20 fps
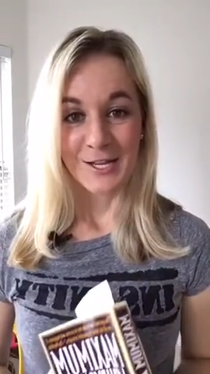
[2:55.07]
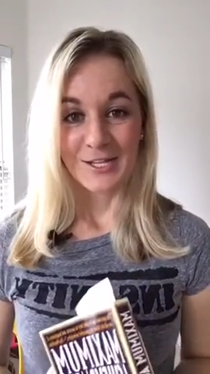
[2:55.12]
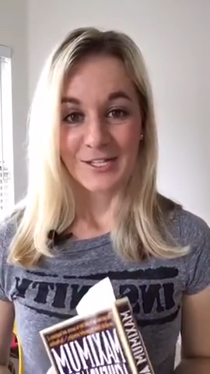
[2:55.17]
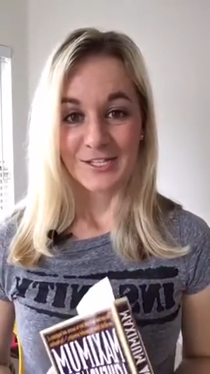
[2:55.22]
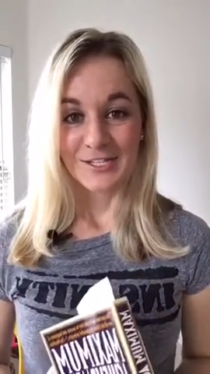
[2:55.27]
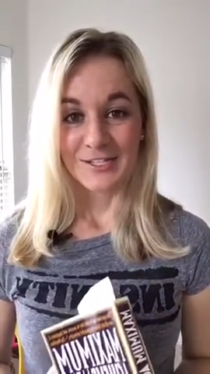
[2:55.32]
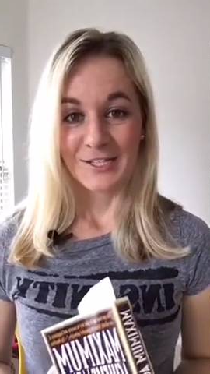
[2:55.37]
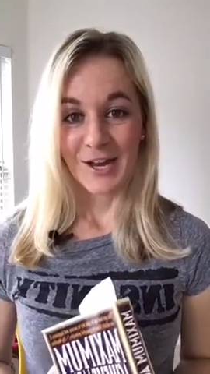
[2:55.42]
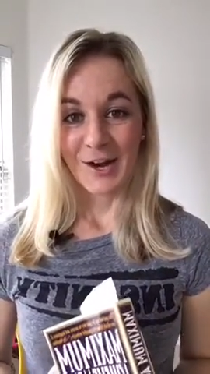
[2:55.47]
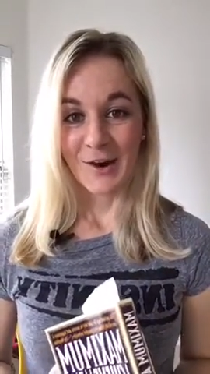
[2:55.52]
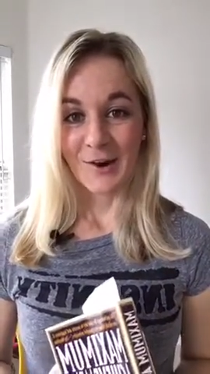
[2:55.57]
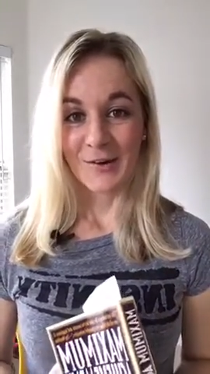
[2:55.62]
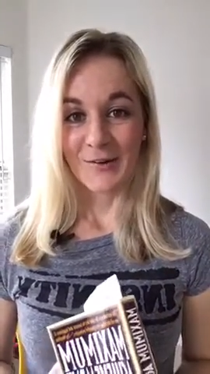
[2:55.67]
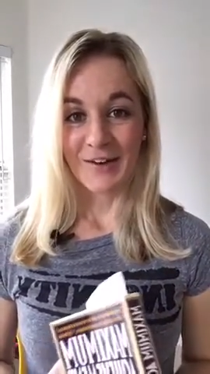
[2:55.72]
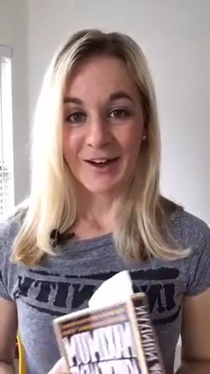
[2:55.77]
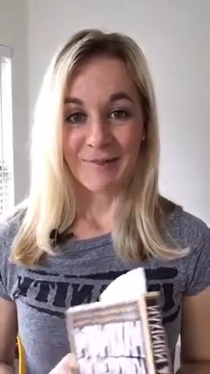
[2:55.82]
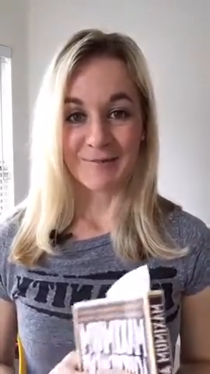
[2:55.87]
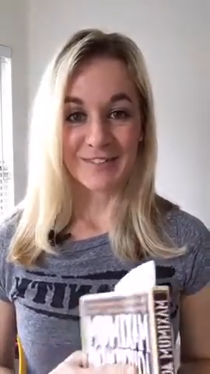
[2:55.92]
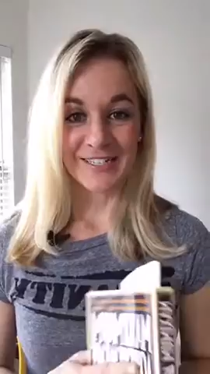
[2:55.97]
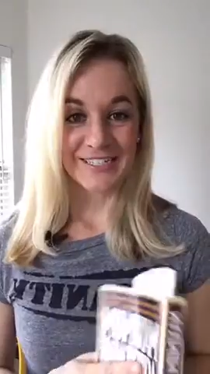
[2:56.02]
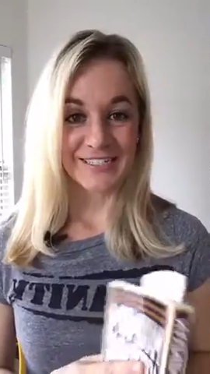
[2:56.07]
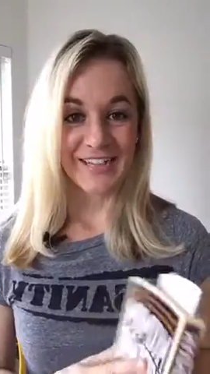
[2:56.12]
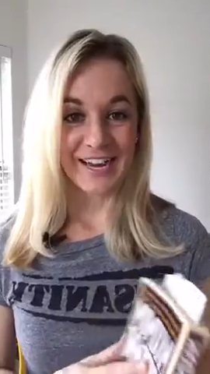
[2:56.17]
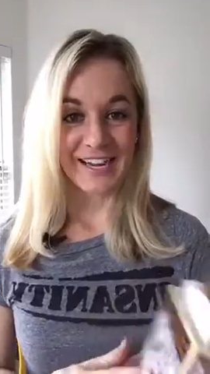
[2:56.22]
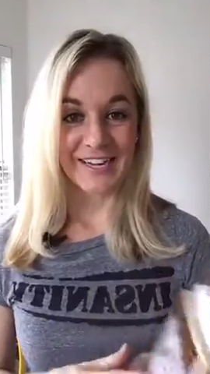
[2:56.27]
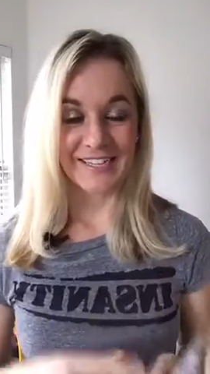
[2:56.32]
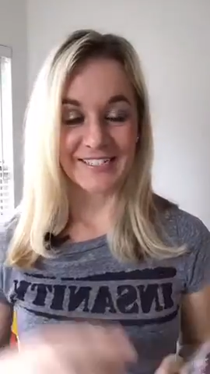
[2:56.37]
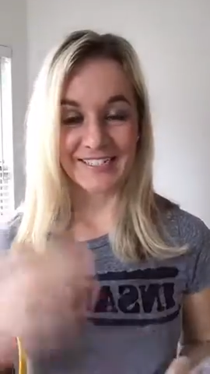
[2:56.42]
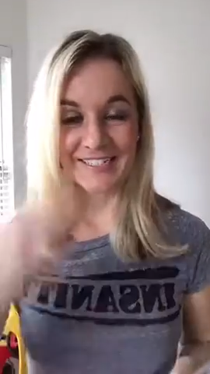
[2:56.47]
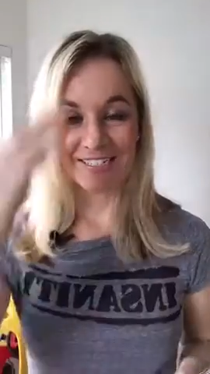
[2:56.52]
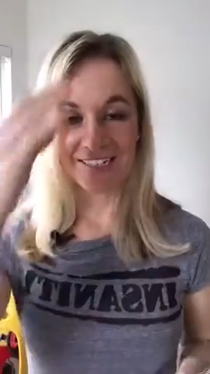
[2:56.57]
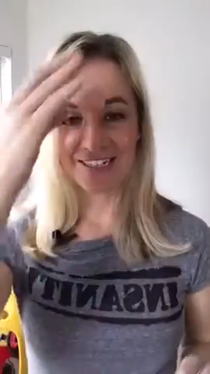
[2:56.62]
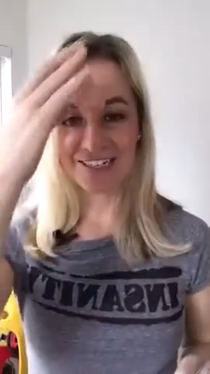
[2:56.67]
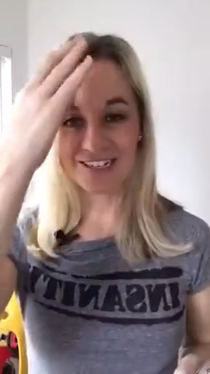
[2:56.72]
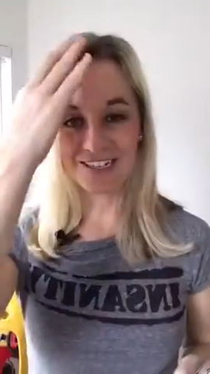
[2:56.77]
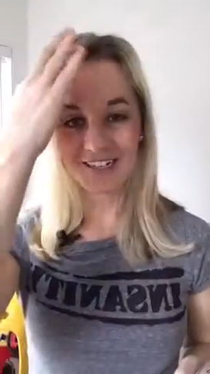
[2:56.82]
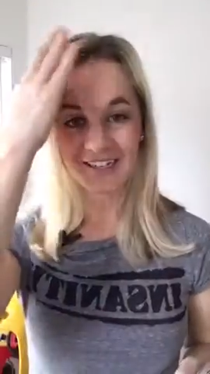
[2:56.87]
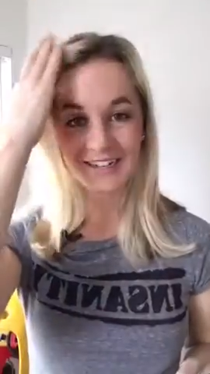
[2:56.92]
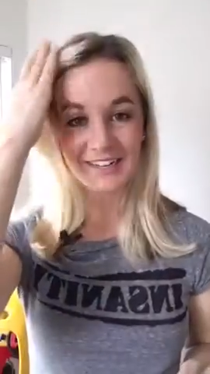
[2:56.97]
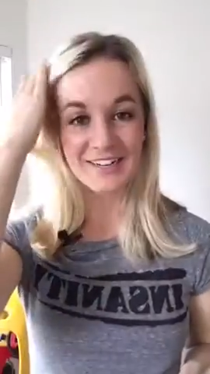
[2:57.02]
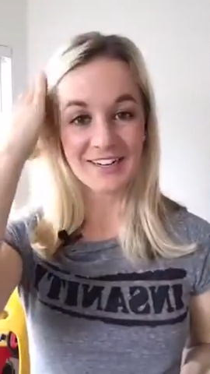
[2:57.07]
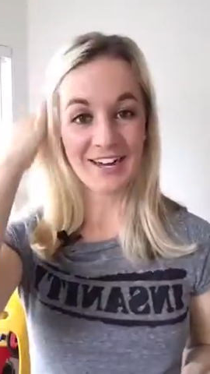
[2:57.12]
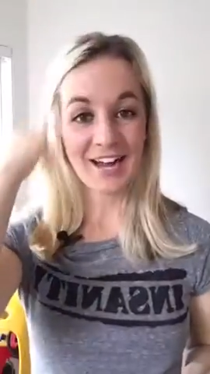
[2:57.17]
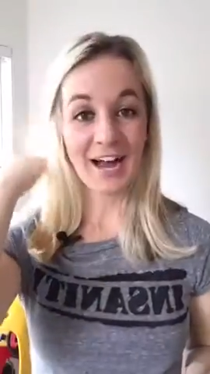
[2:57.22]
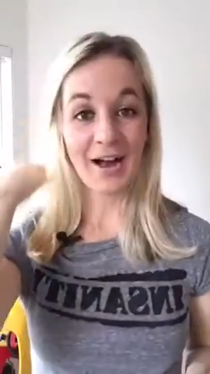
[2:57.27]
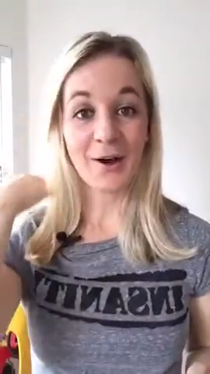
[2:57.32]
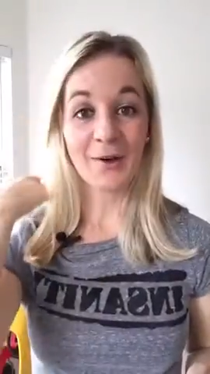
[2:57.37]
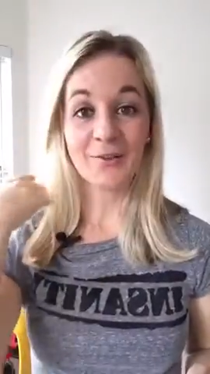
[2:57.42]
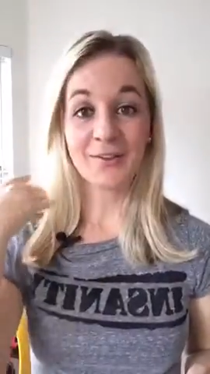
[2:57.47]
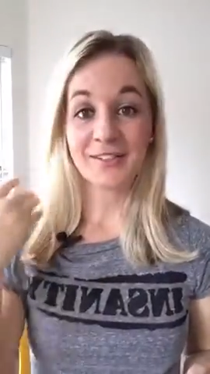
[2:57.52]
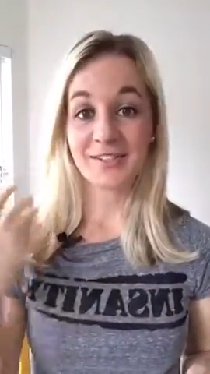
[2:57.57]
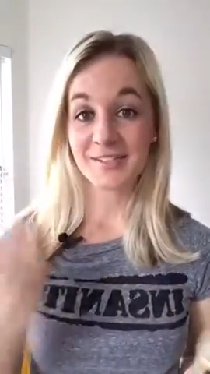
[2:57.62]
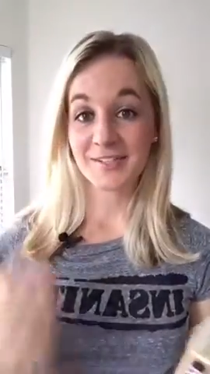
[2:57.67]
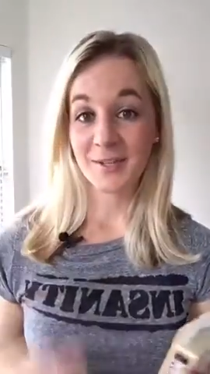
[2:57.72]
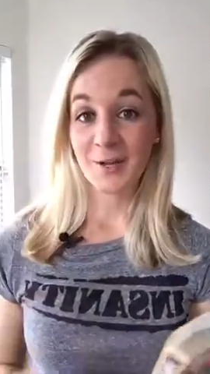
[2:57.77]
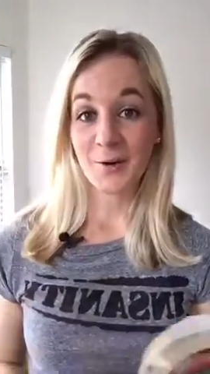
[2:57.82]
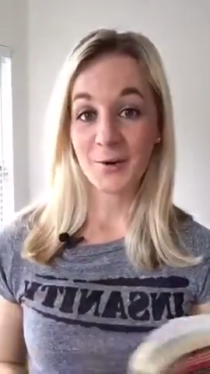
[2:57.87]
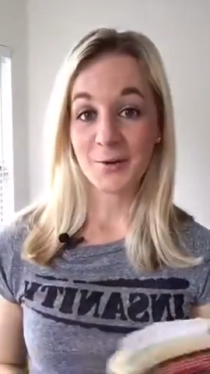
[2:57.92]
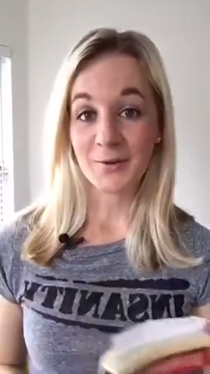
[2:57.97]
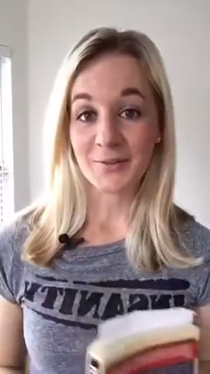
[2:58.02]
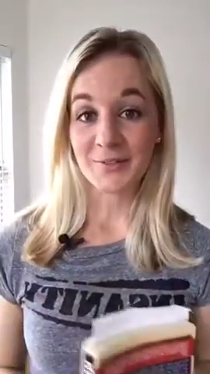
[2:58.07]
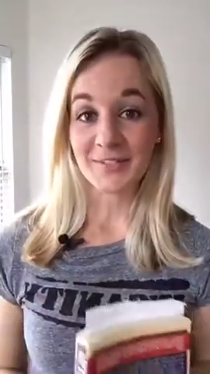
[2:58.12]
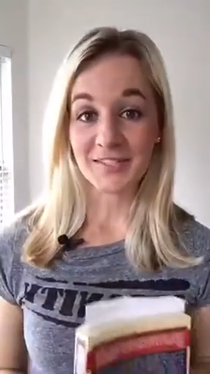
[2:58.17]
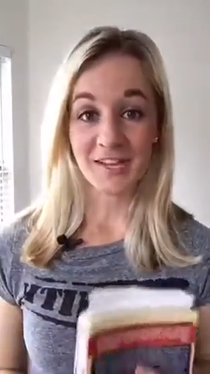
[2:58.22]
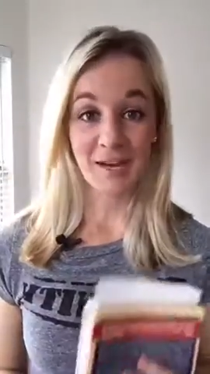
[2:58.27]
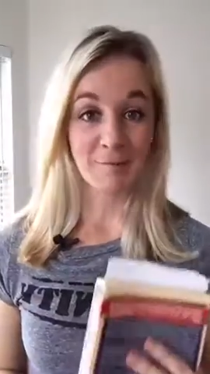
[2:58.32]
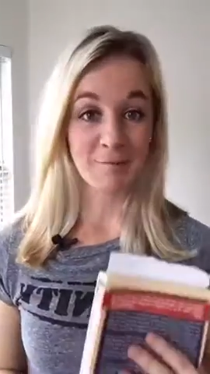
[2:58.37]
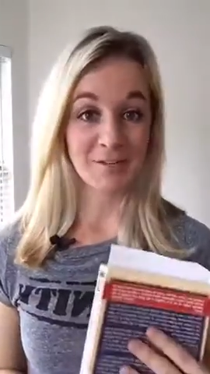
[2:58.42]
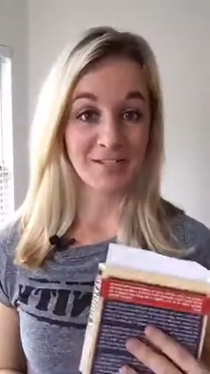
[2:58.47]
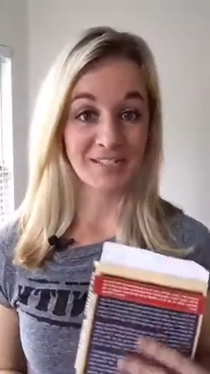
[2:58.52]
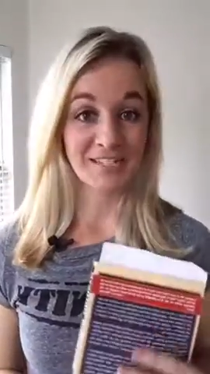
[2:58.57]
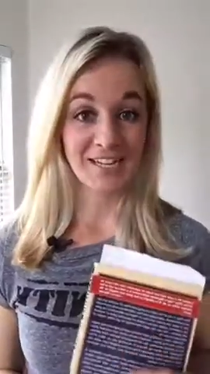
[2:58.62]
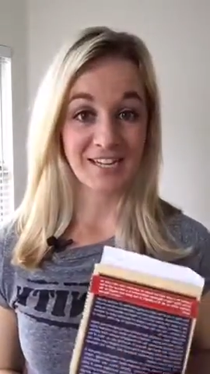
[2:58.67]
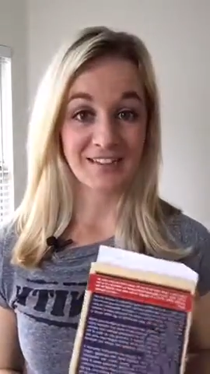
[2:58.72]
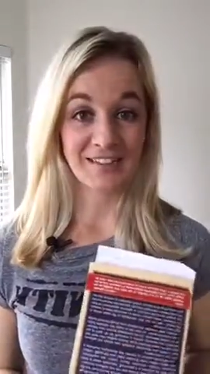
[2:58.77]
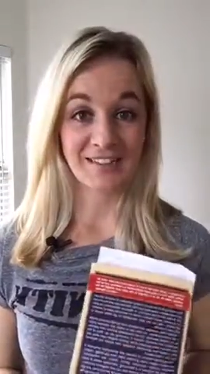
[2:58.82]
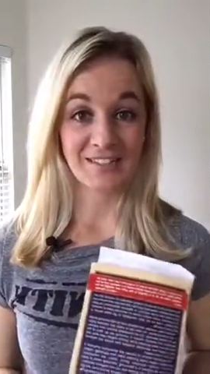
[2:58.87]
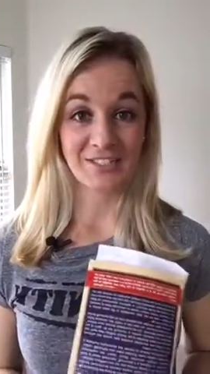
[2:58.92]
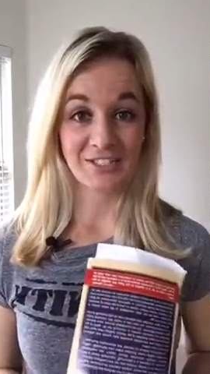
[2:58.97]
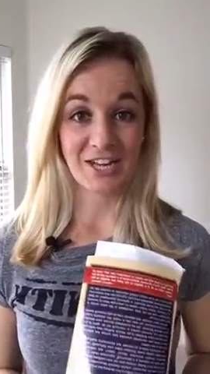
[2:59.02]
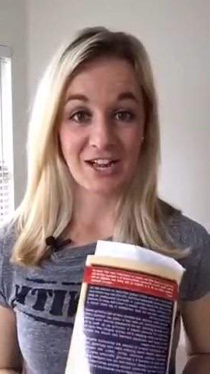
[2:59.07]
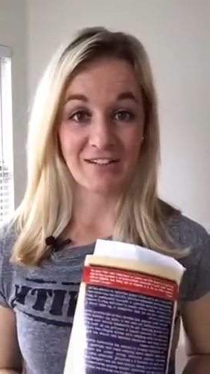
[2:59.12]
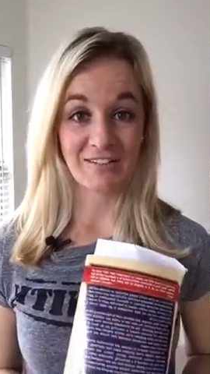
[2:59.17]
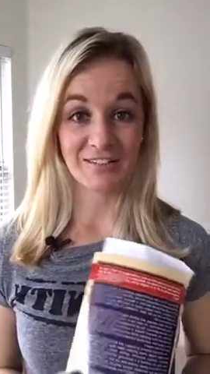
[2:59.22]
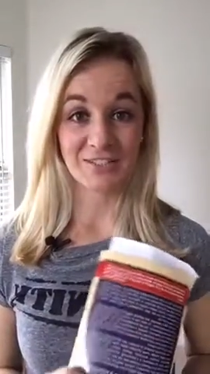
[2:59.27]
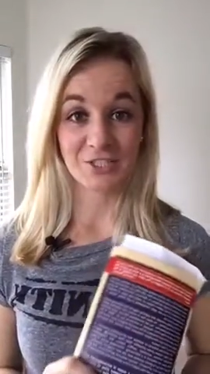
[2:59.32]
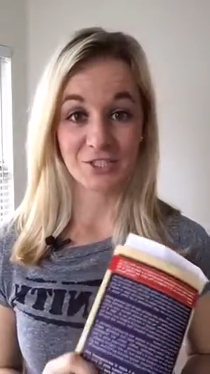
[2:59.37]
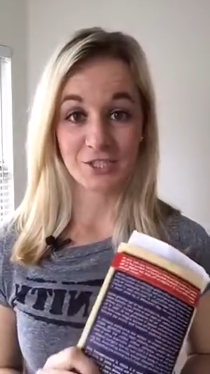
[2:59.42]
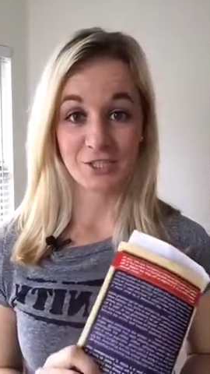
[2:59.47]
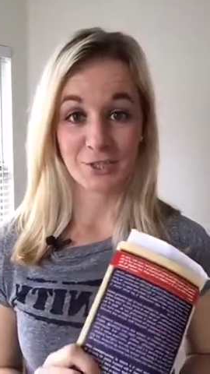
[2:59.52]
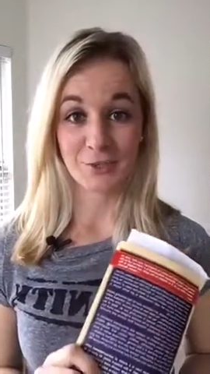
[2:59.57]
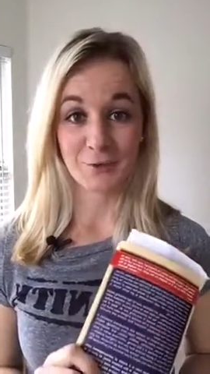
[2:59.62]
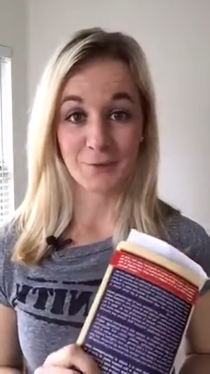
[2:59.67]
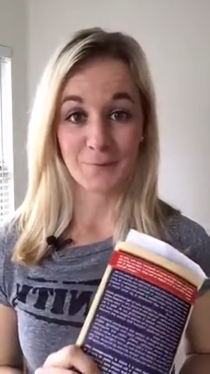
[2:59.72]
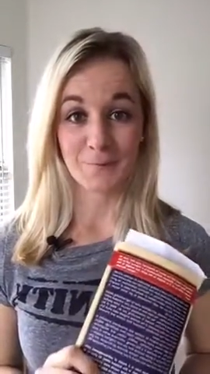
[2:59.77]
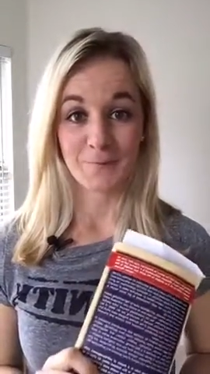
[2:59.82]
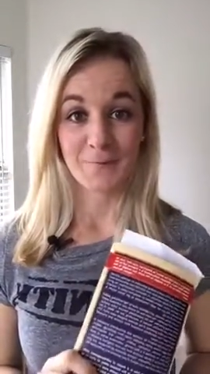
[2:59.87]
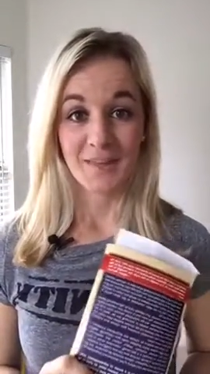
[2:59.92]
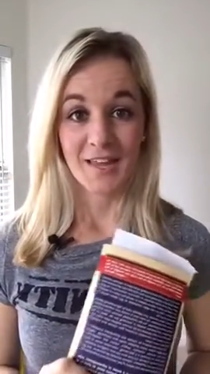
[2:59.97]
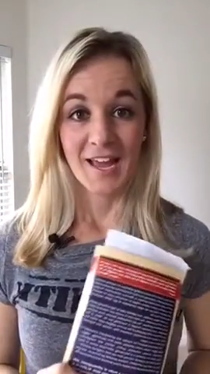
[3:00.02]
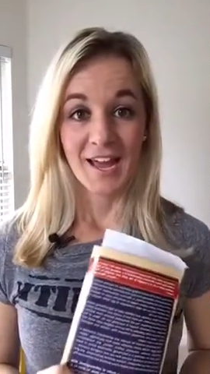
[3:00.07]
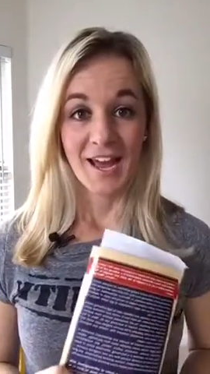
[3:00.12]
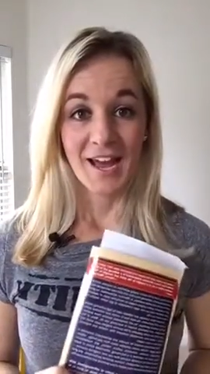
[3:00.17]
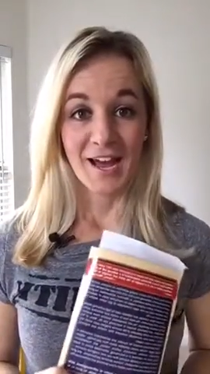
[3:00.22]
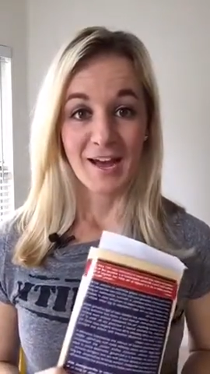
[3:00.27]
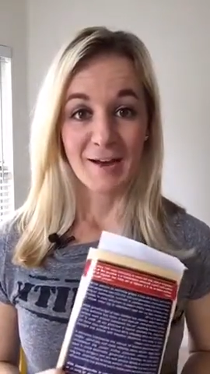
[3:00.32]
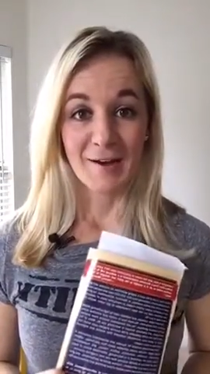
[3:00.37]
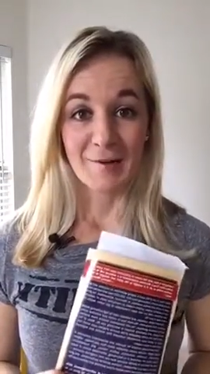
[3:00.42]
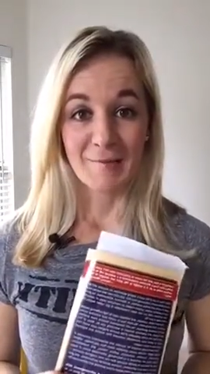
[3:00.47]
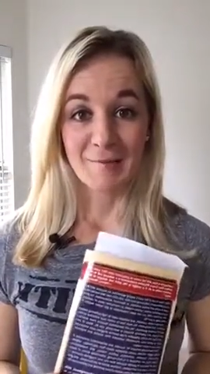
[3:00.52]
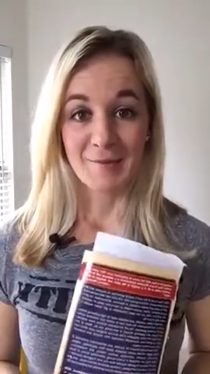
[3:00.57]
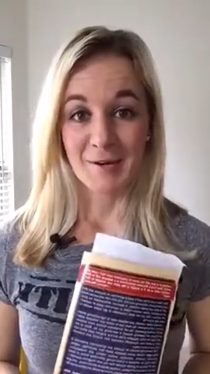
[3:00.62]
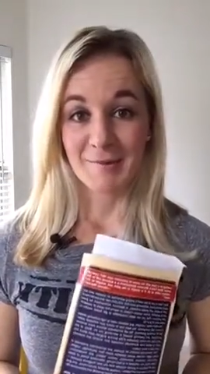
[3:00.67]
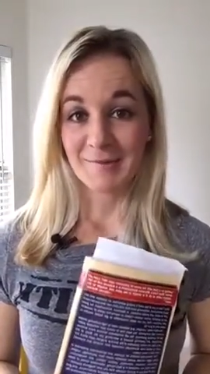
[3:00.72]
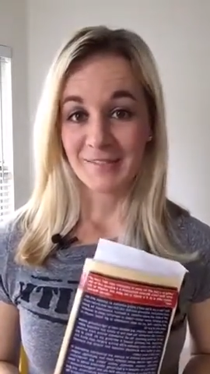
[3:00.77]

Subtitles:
So I'm excited to hear how this goes. I'm gonna take this challenge too, but I'm